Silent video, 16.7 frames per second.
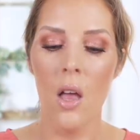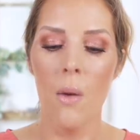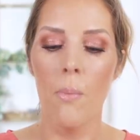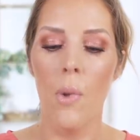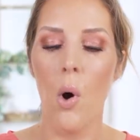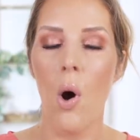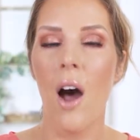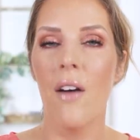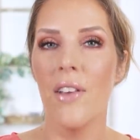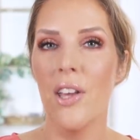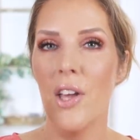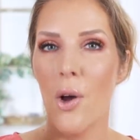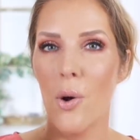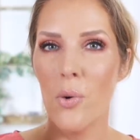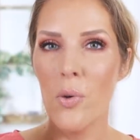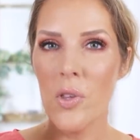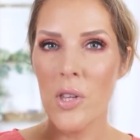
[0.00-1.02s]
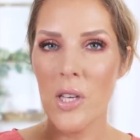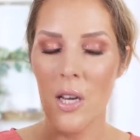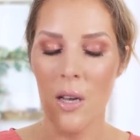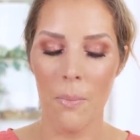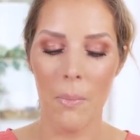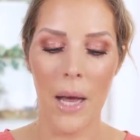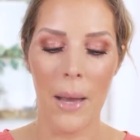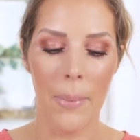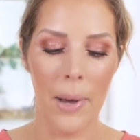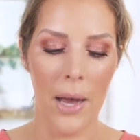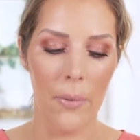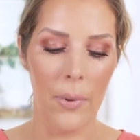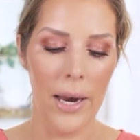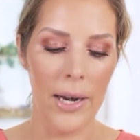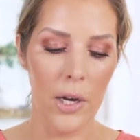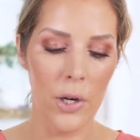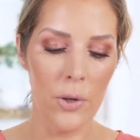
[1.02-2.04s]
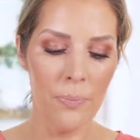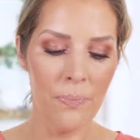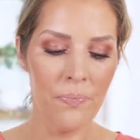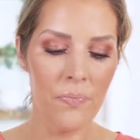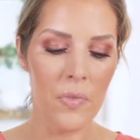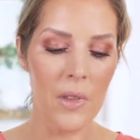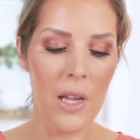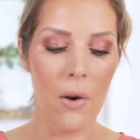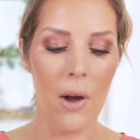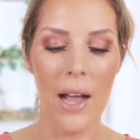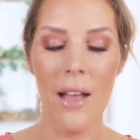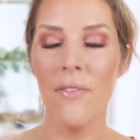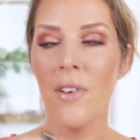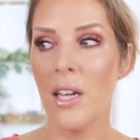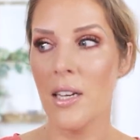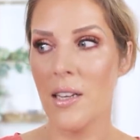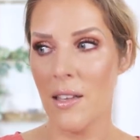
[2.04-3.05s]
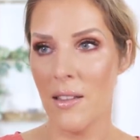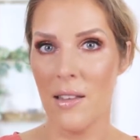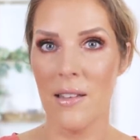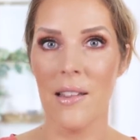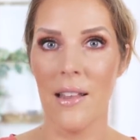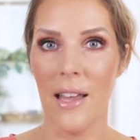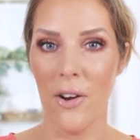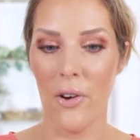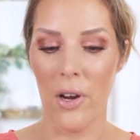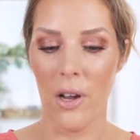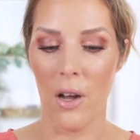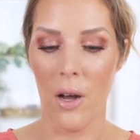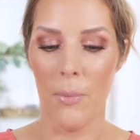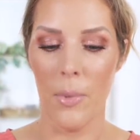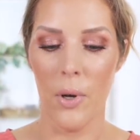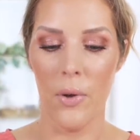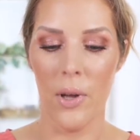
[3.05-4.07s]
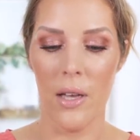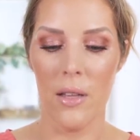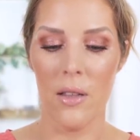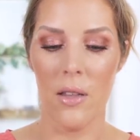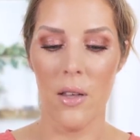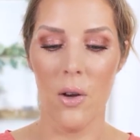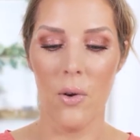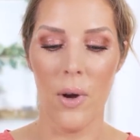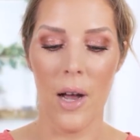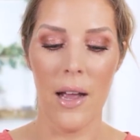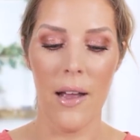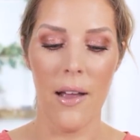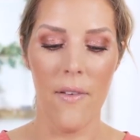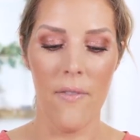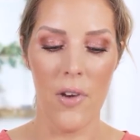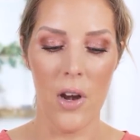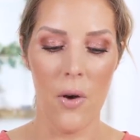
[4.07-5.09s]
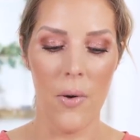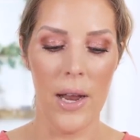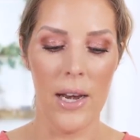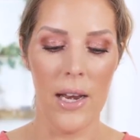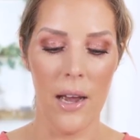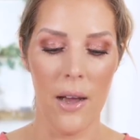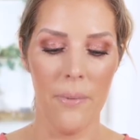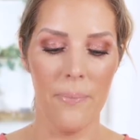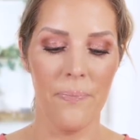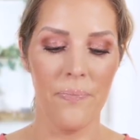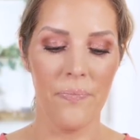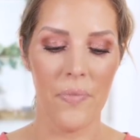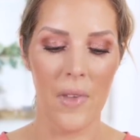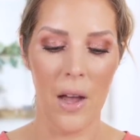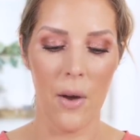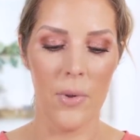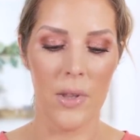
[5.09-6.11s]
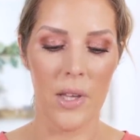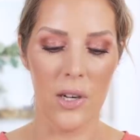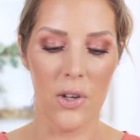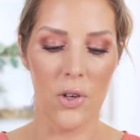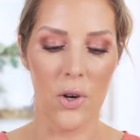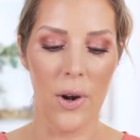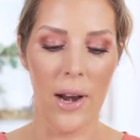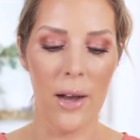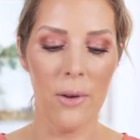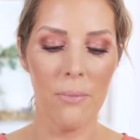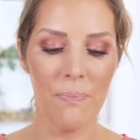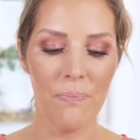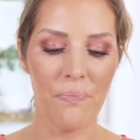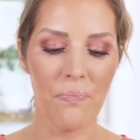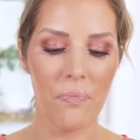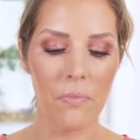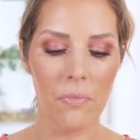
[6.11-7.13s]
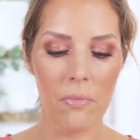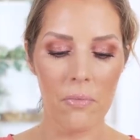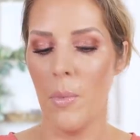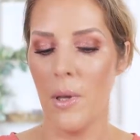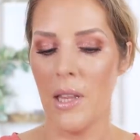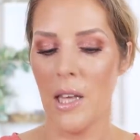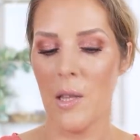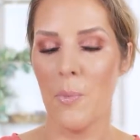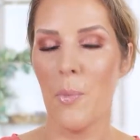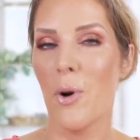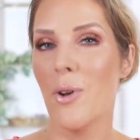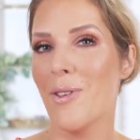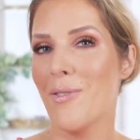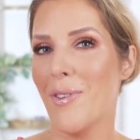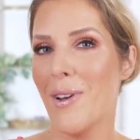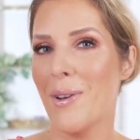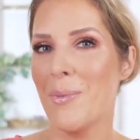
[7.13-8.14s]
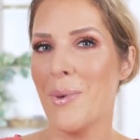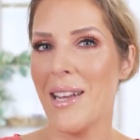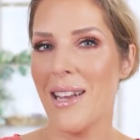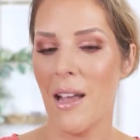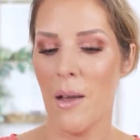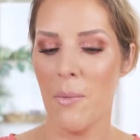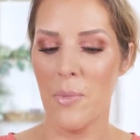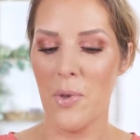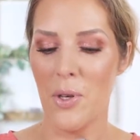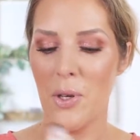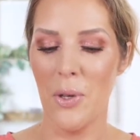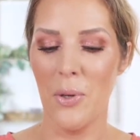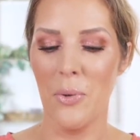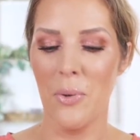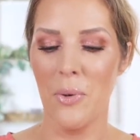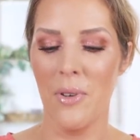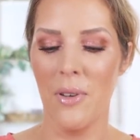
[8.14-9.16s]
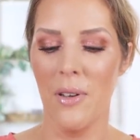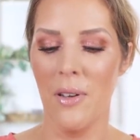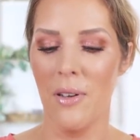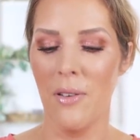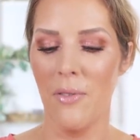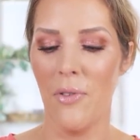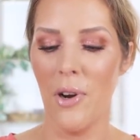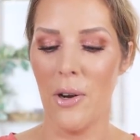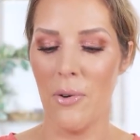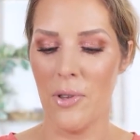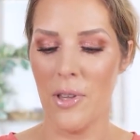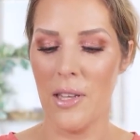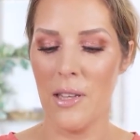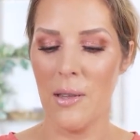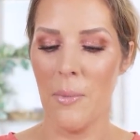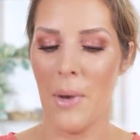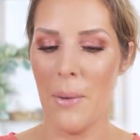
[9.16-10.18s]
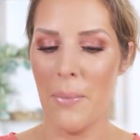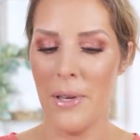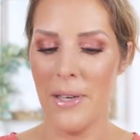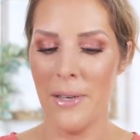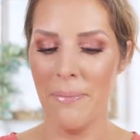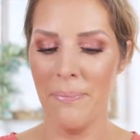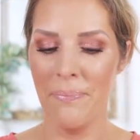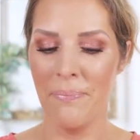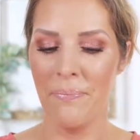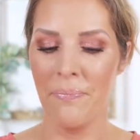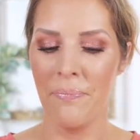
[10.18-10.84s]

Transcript: Mojave Ghost by Byredo. Now I have not done this layering combo yet, so I have no idea how it's gonna turn out, but that's part of the fun when it comes to fragrances in my opinion.